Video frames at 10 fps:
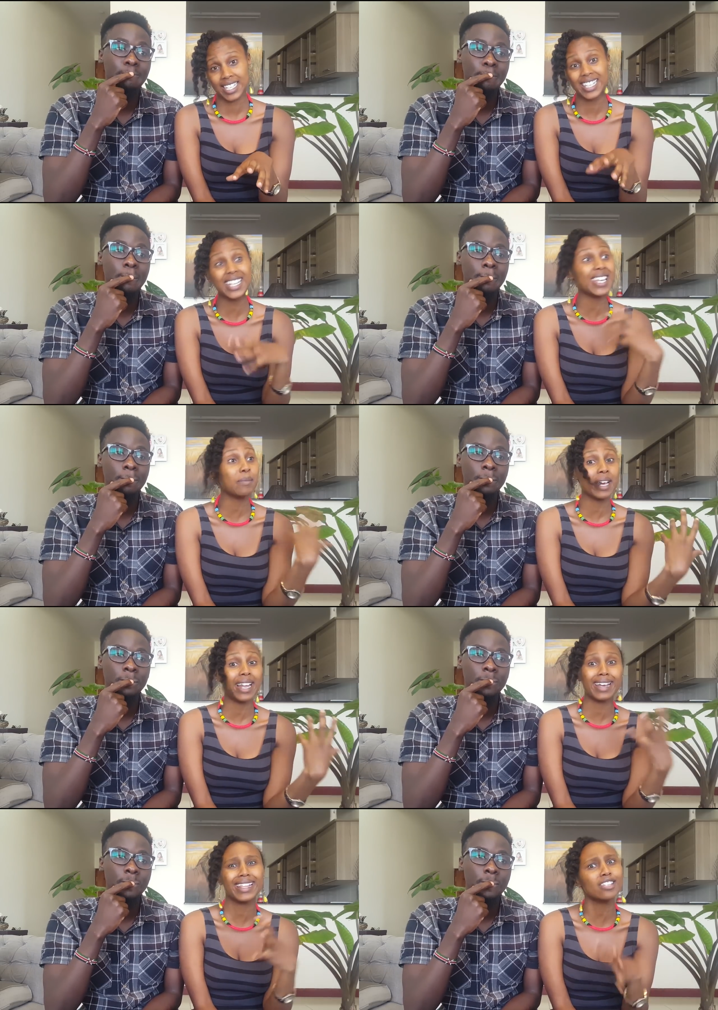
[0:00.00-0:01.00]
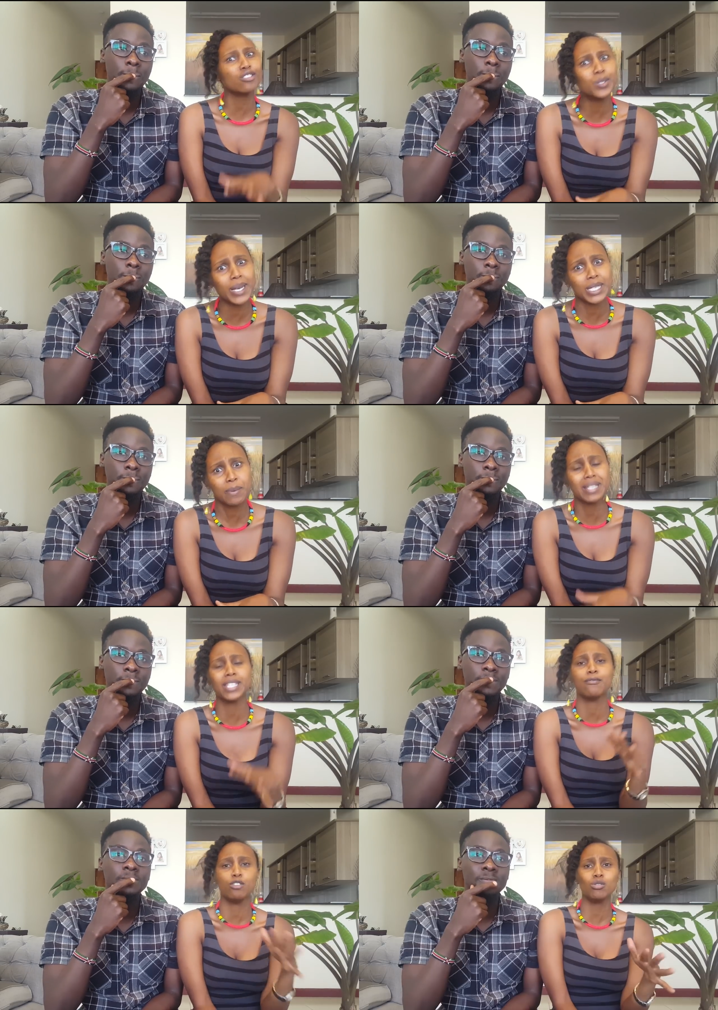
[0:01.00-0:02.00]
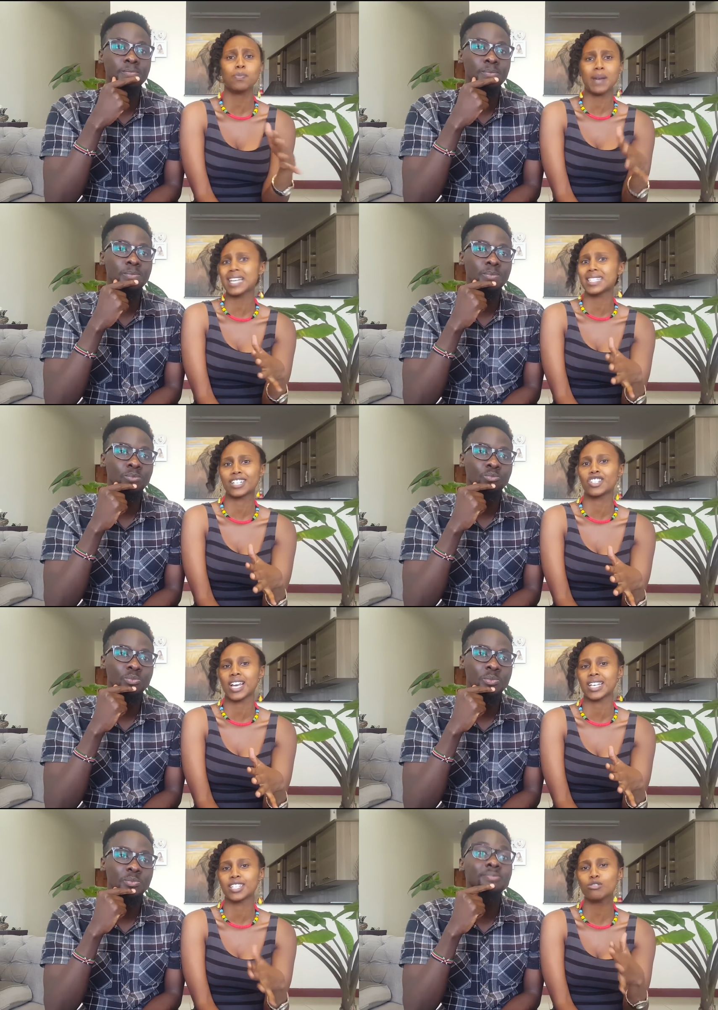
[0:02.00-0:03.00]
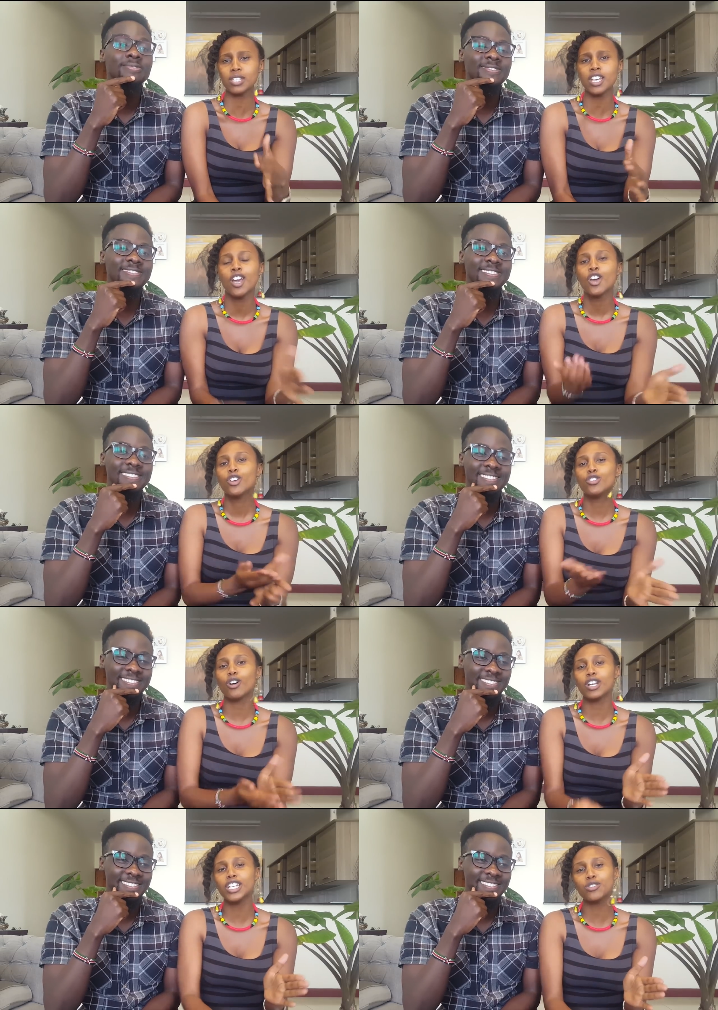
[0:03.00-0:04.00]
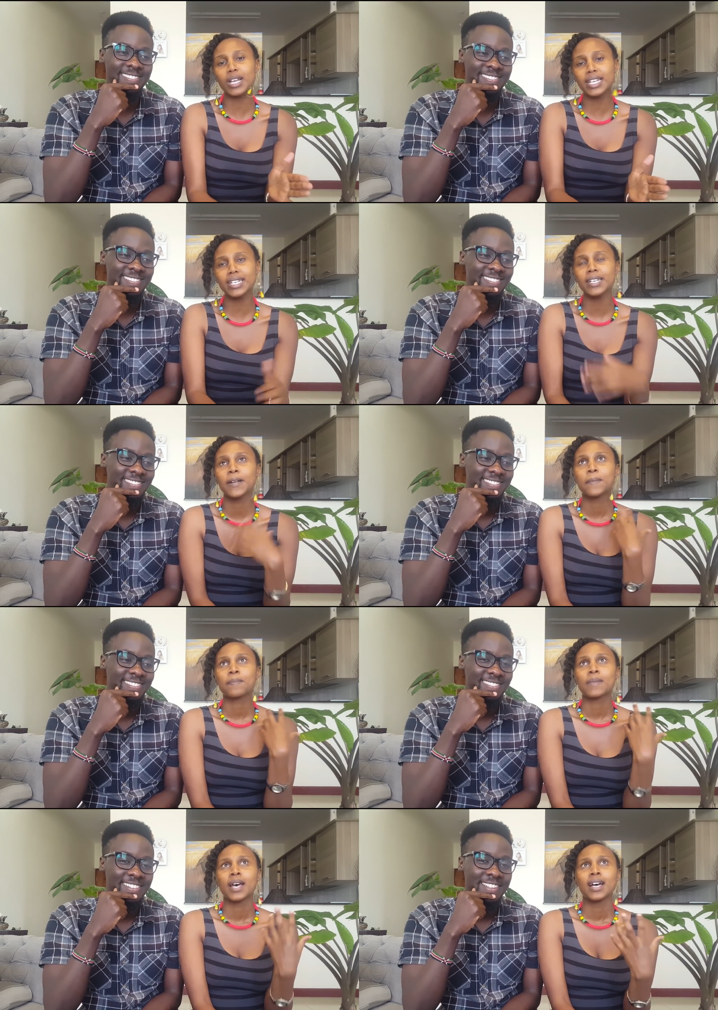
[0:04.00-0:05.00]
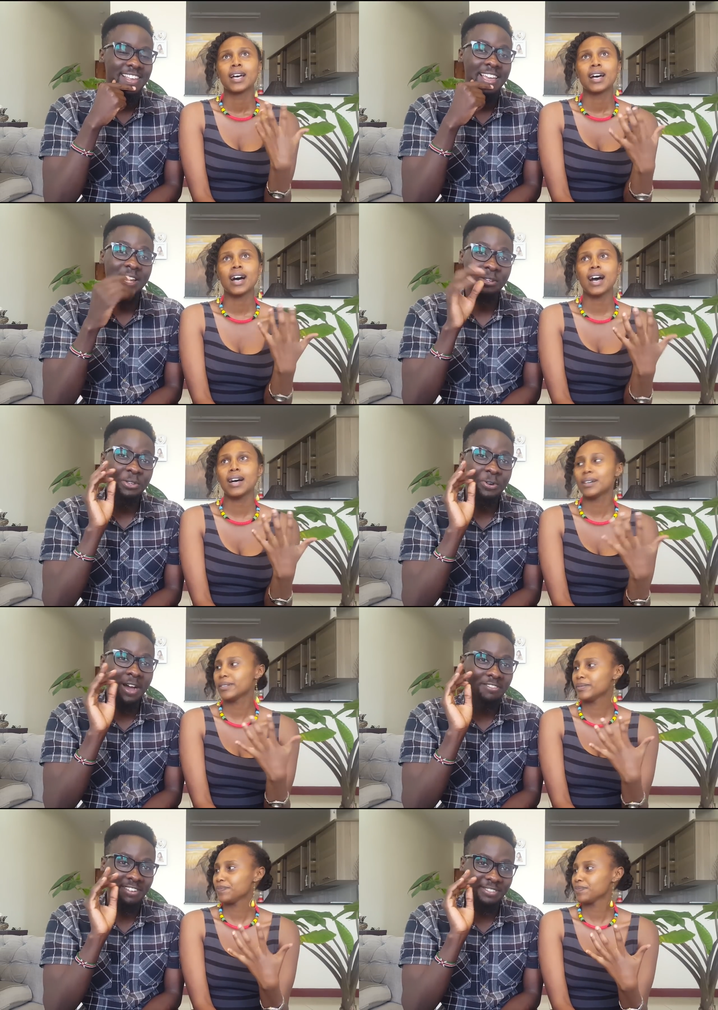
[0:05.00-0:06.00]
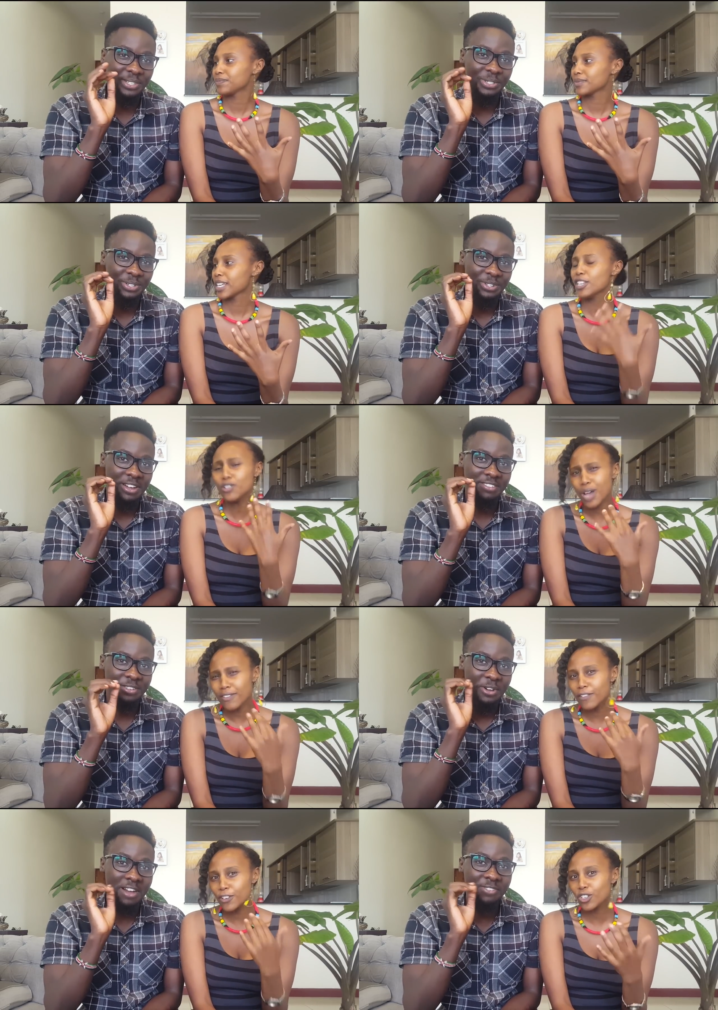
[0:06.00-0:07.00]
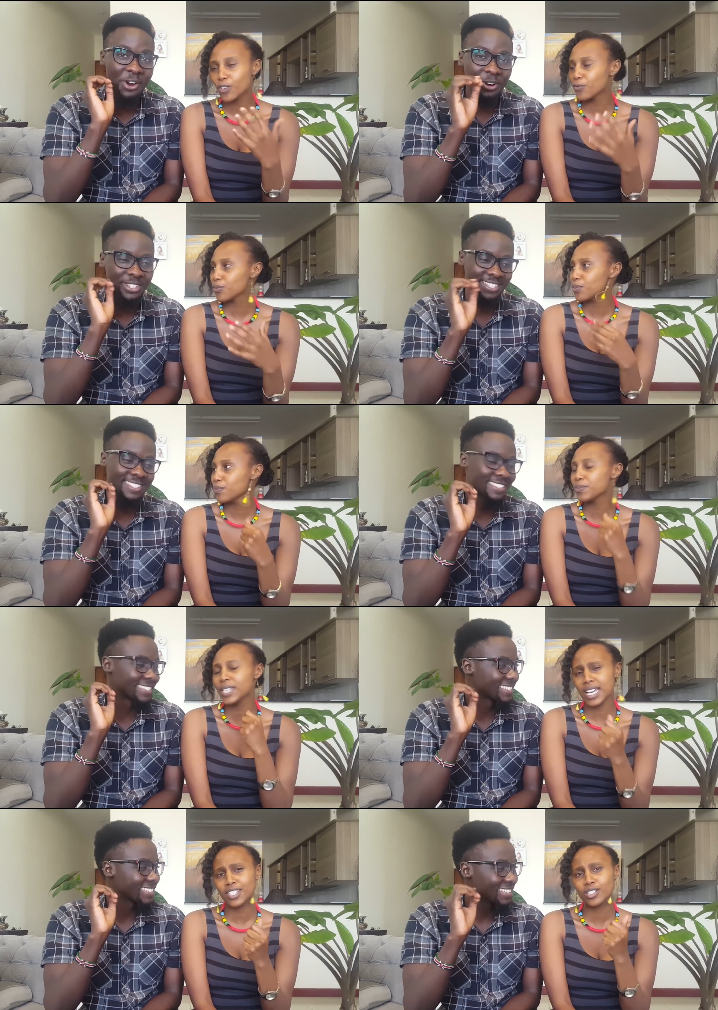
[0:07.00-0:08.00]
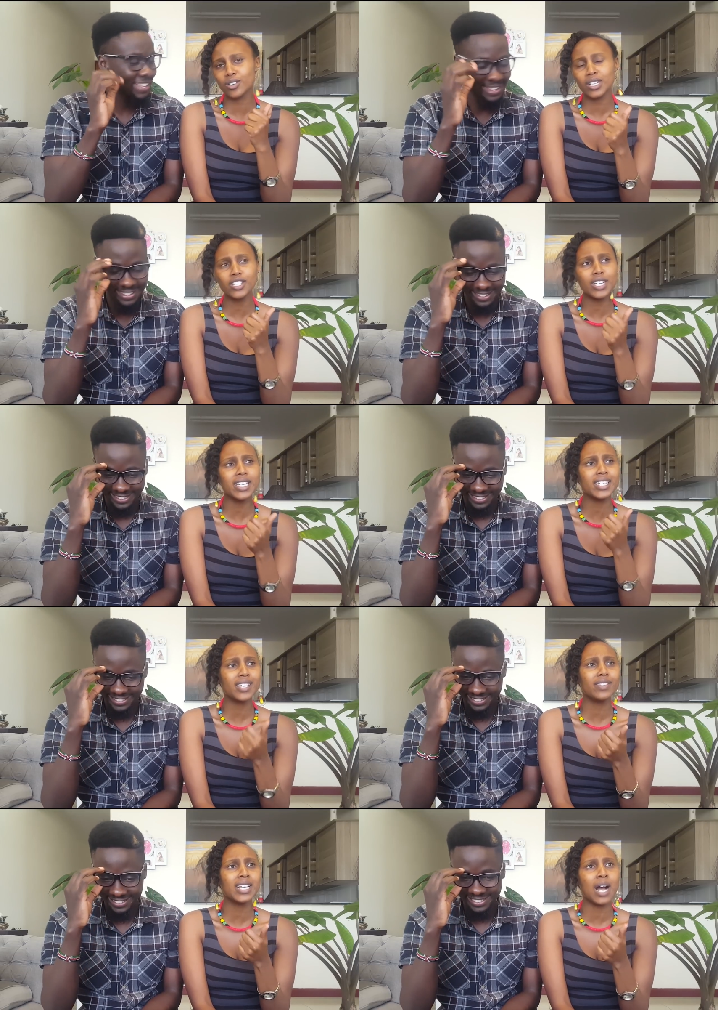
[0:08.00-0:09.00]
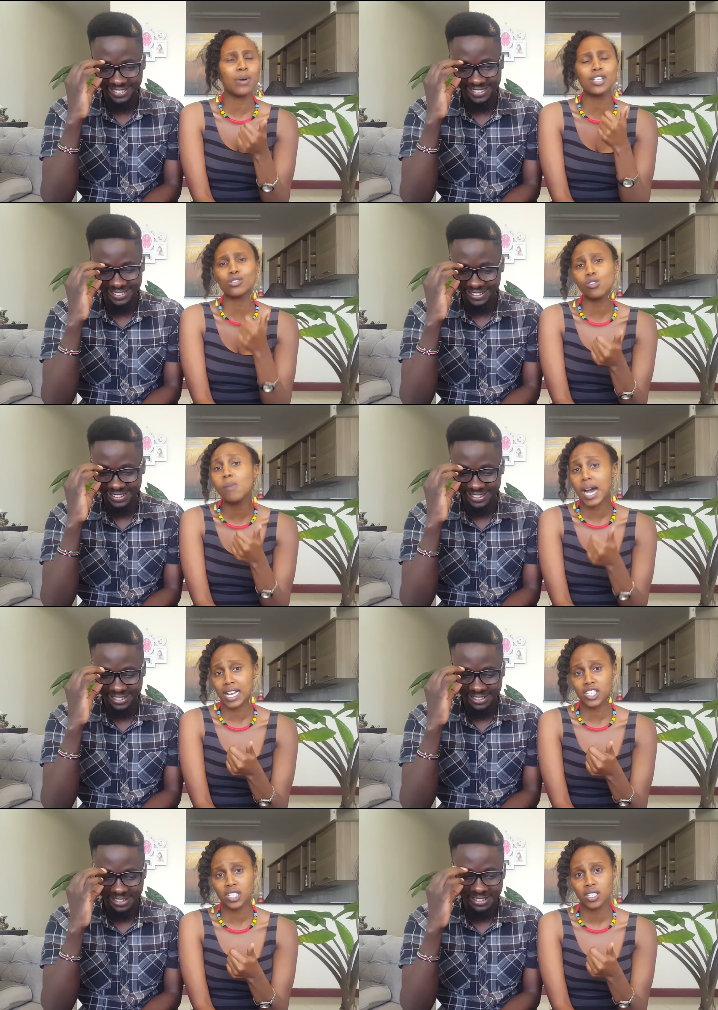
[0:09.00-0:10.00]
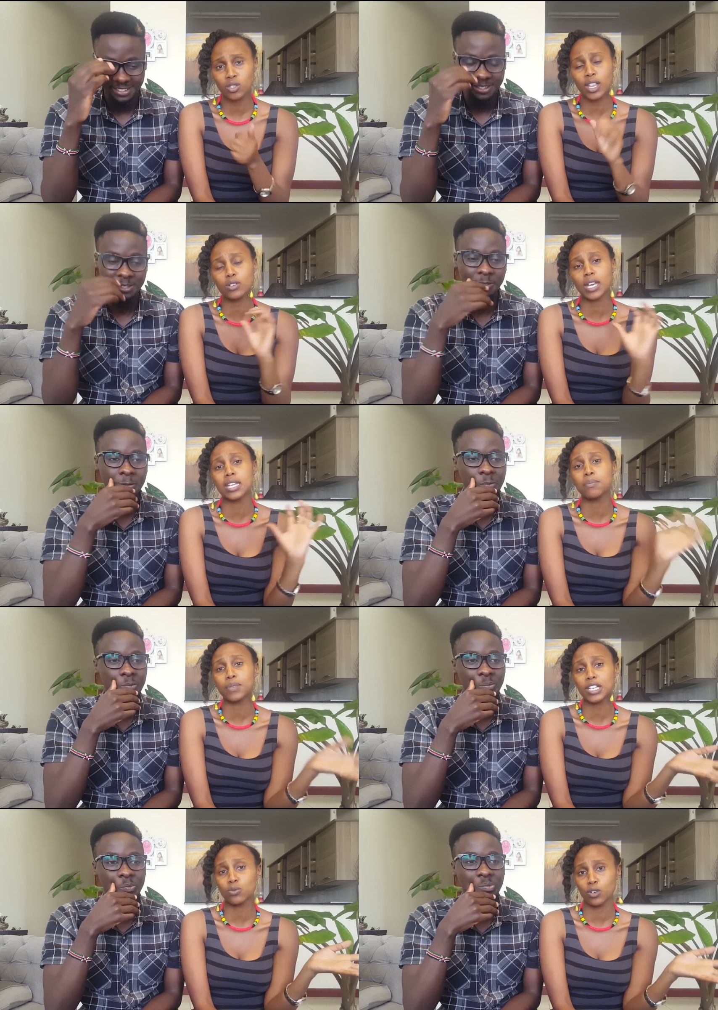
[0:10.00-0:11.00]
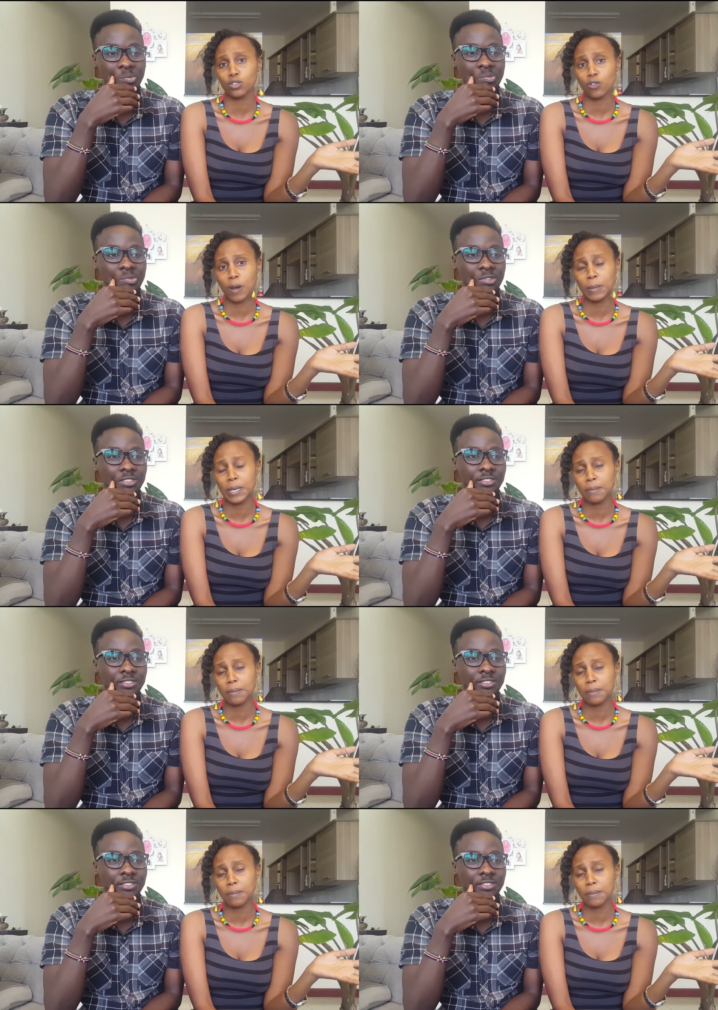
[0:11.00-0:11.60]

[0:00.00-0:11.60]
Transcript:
Speaker 1: And then, then they're like, that's too expensive, use plastic chairs. You see, you're literally uh, you, you have
Speaker 2: a vision. You, you have, you have goals.
Speaker 1: yes, you're literally giving away so much so that you can impress what your family